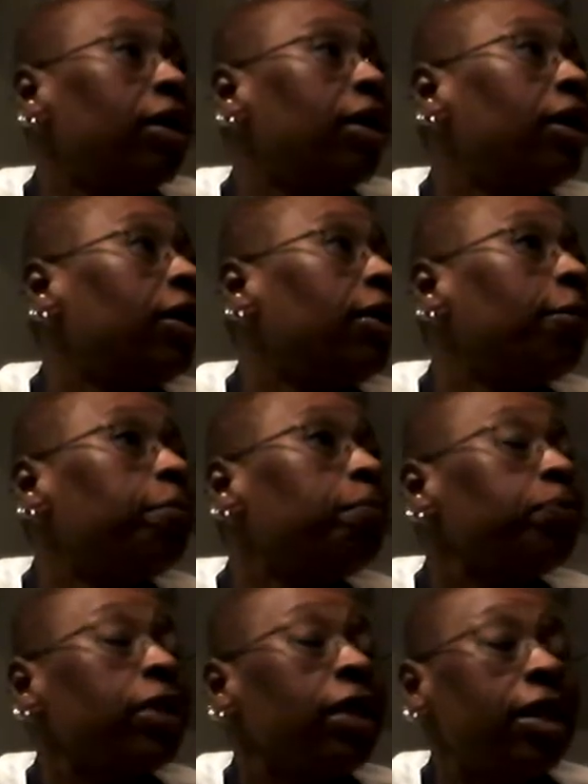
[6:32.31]
Um,
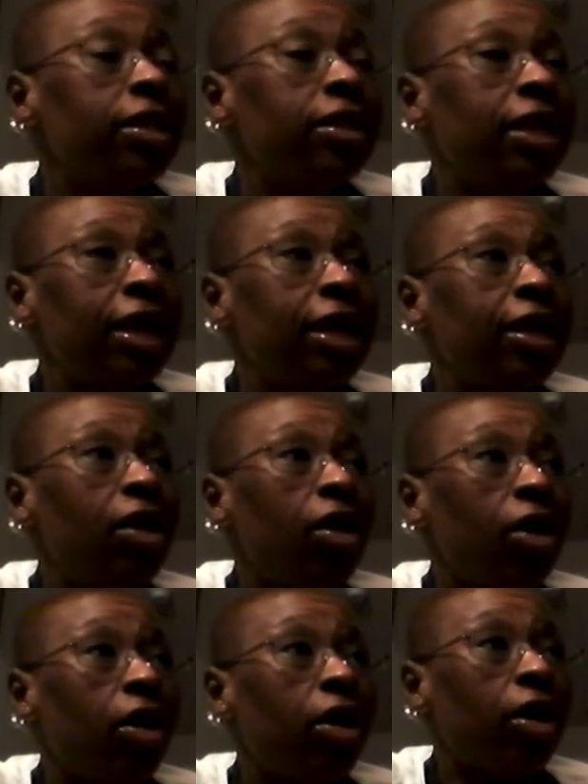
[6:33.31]
they
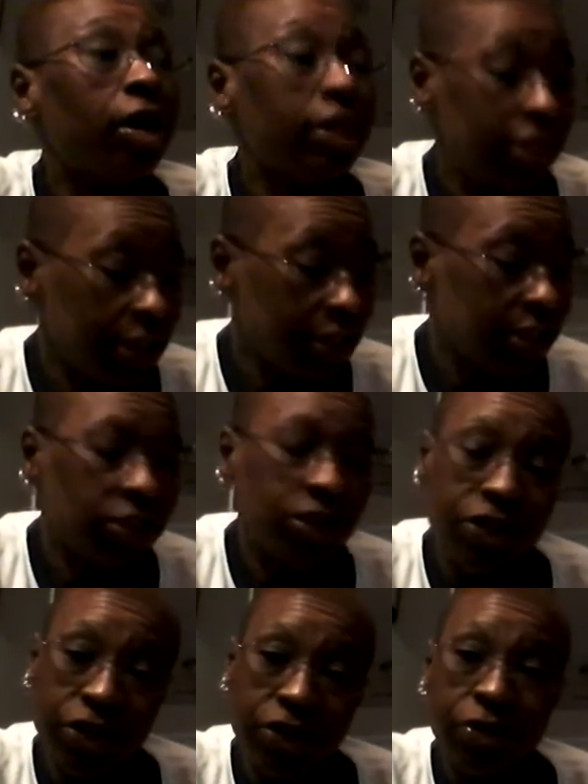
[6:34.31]
are a decent
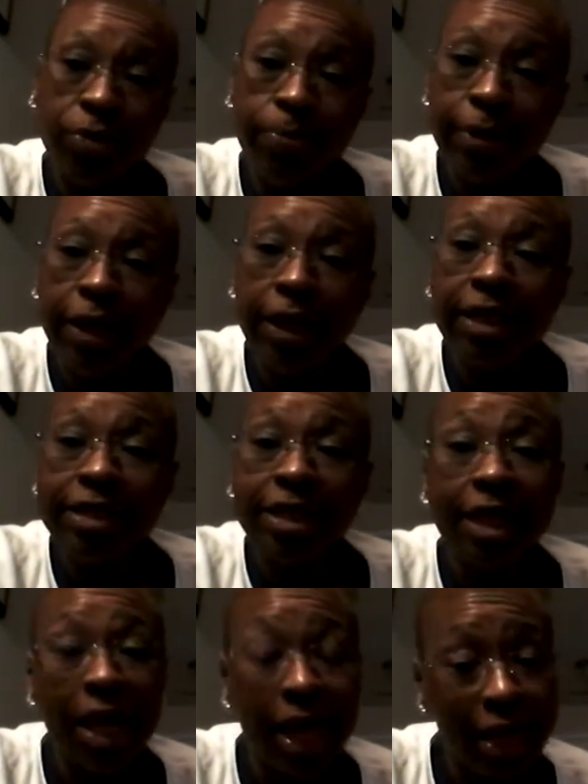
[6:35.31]
shoe, but it's a
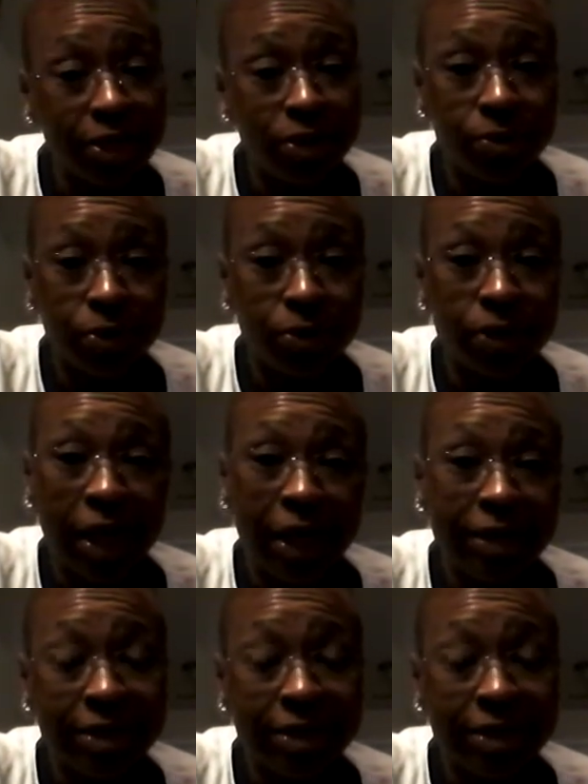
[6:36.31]
casual like